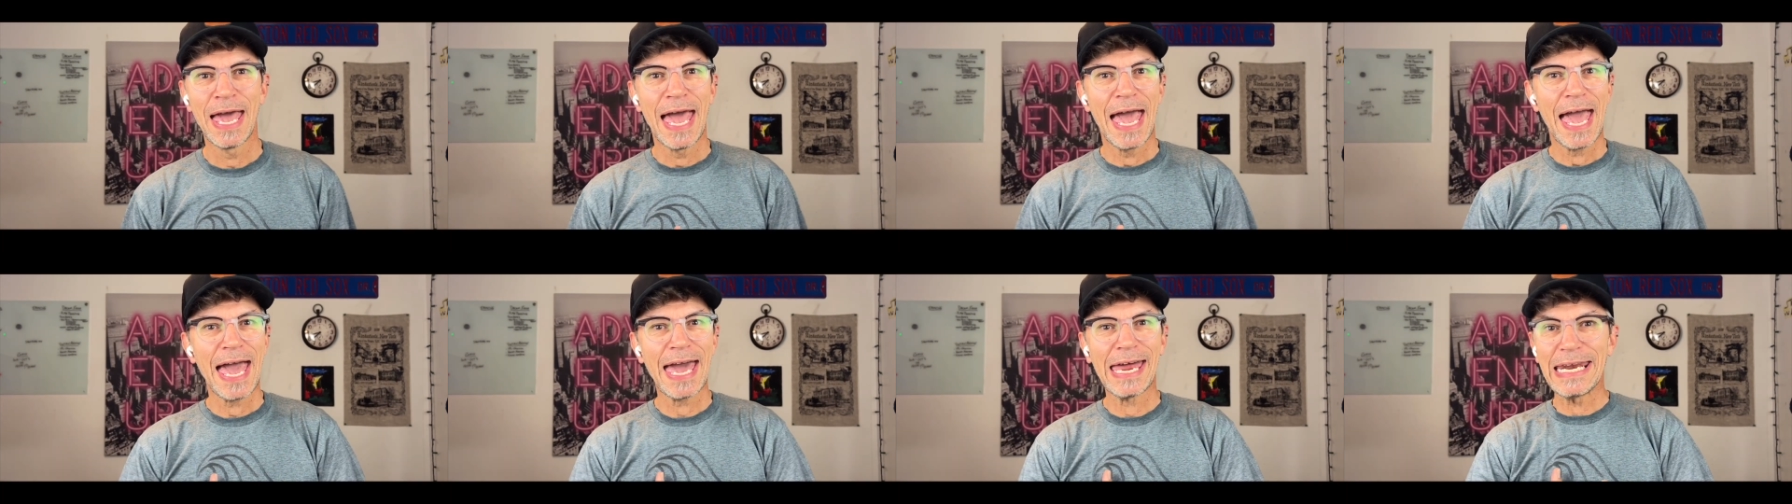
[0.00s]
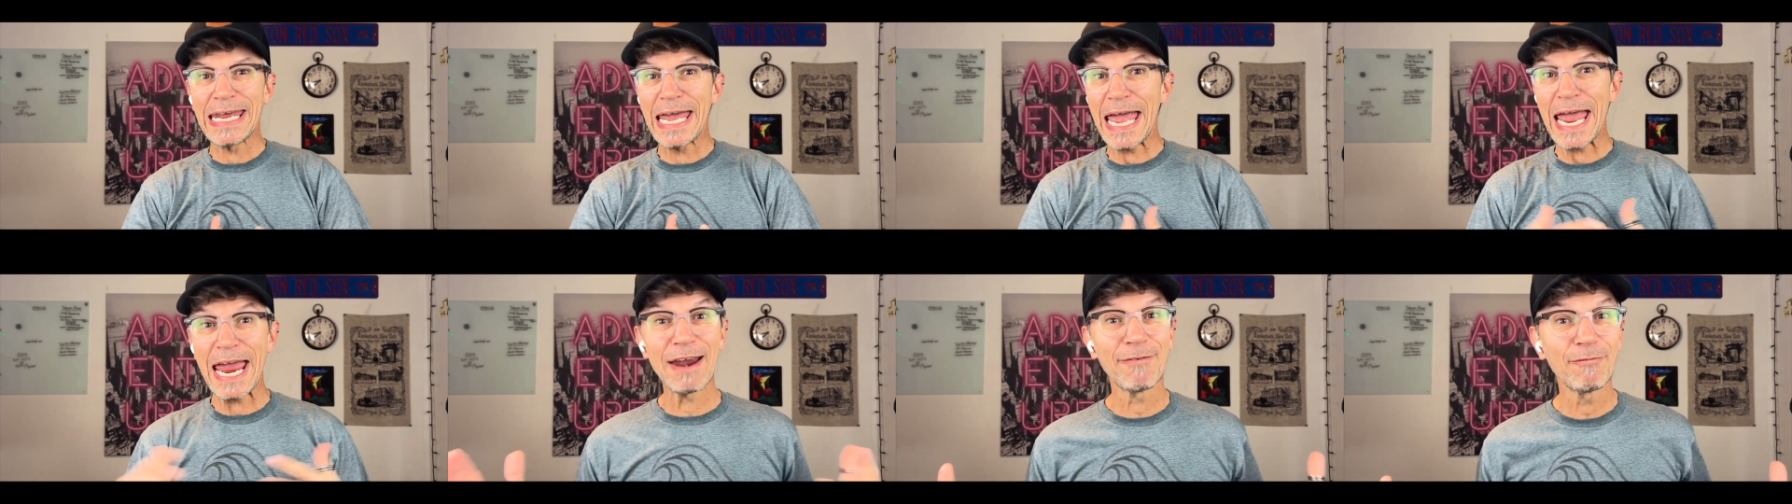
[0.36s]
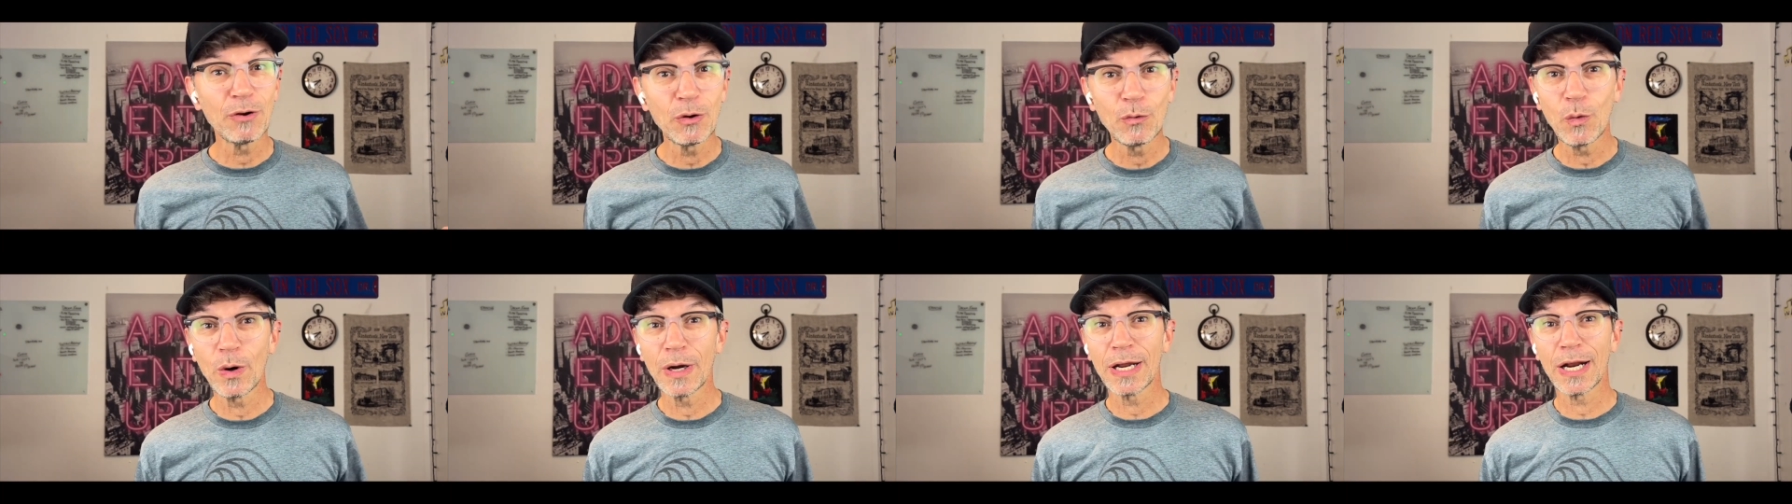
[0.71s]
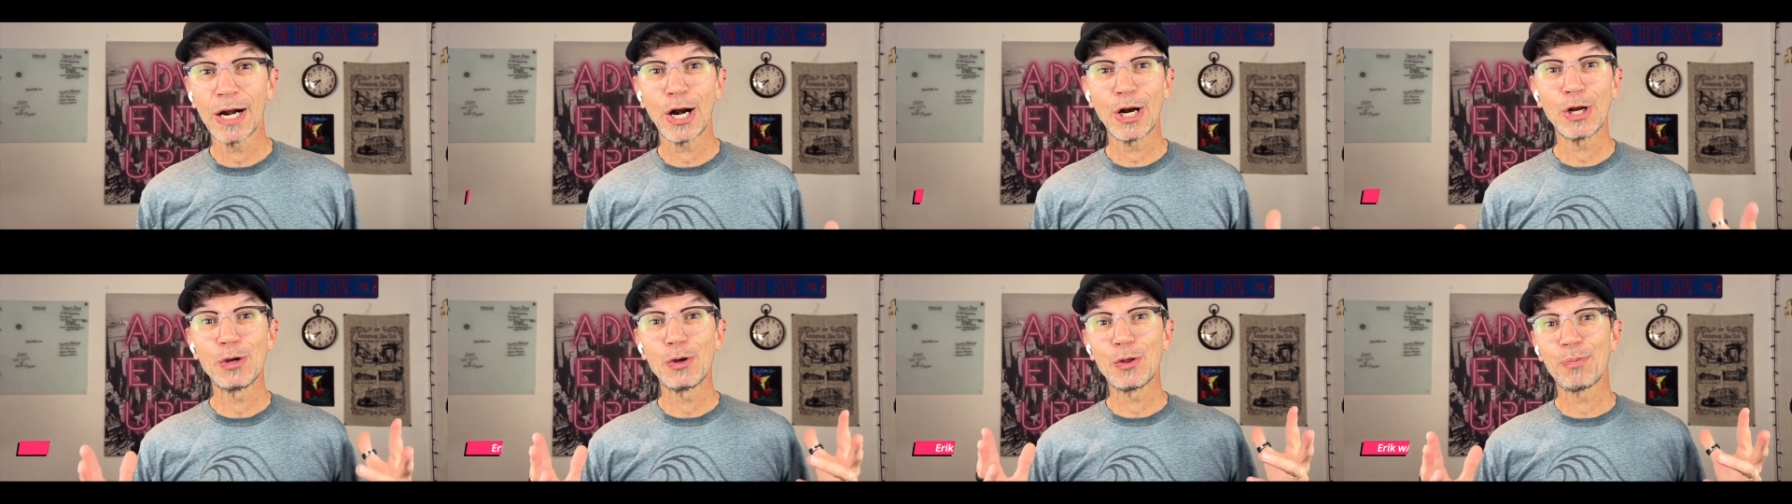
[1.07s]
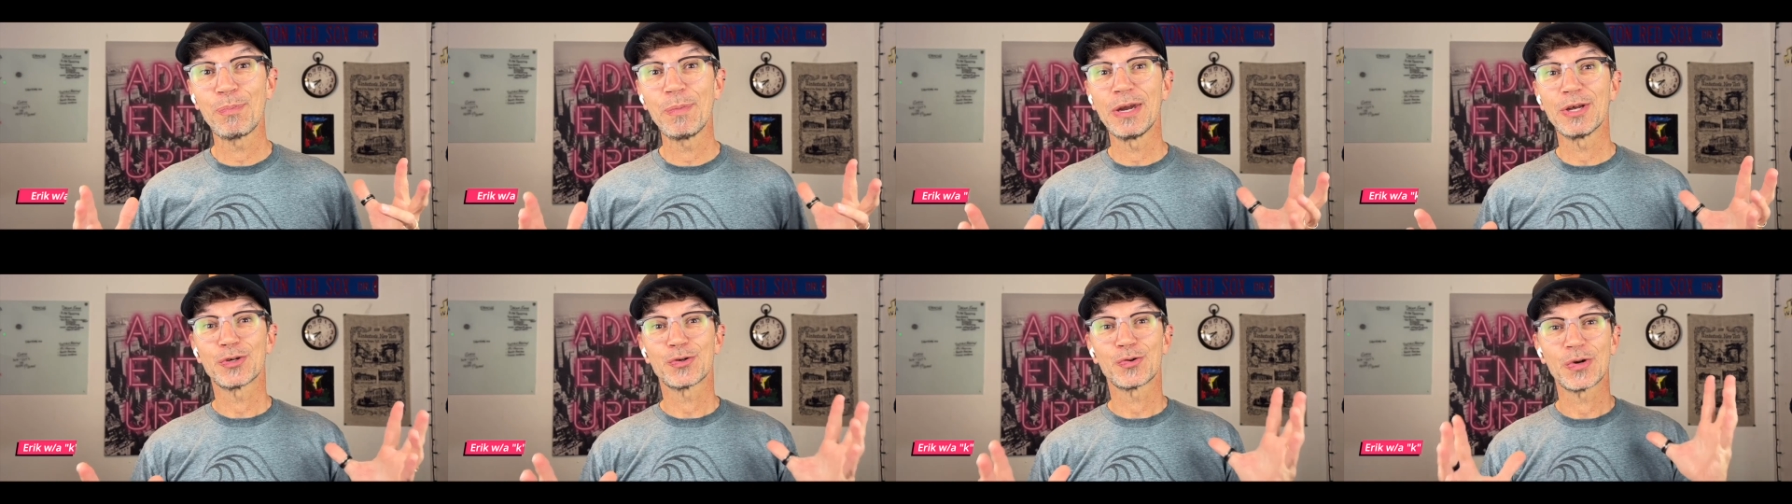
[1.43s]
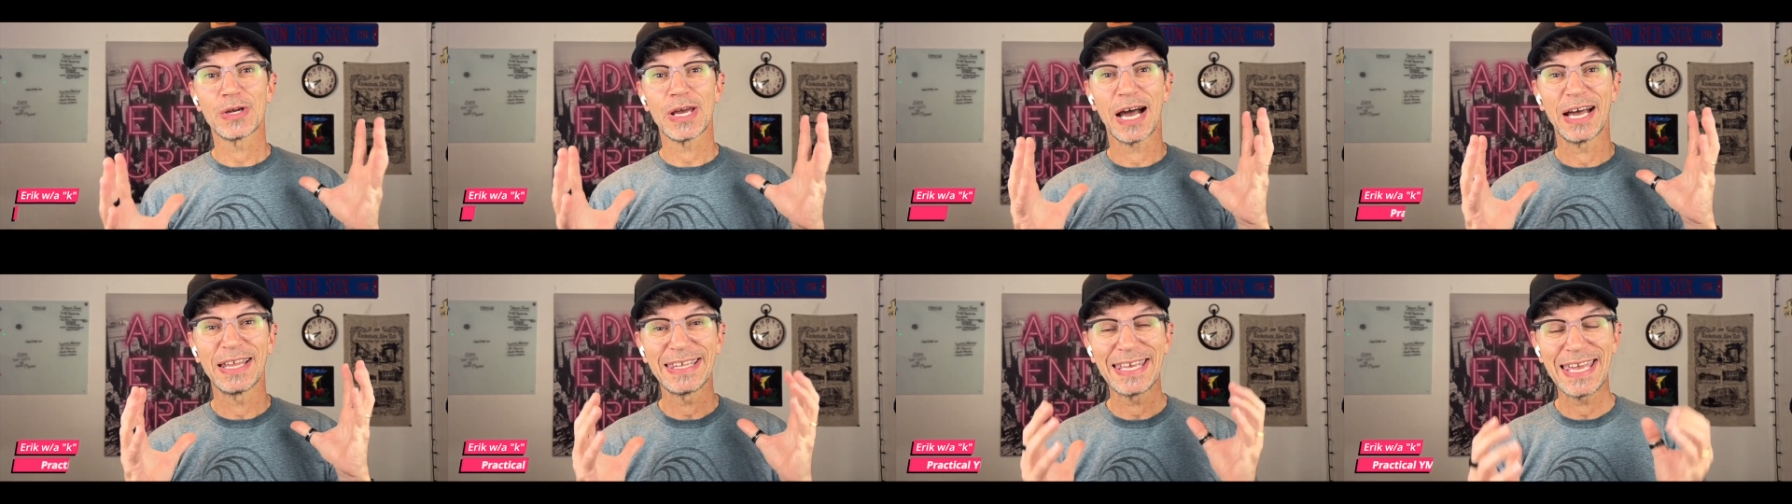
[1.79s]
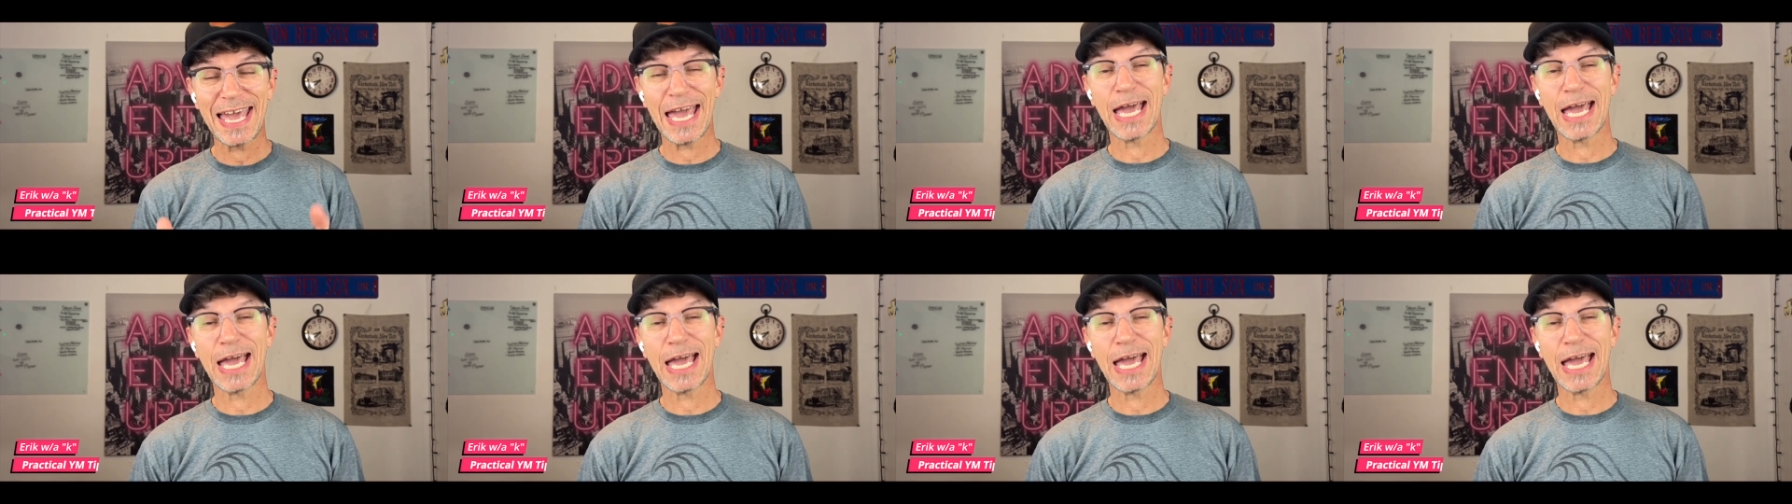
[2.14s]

had everyone in our youth ministry on the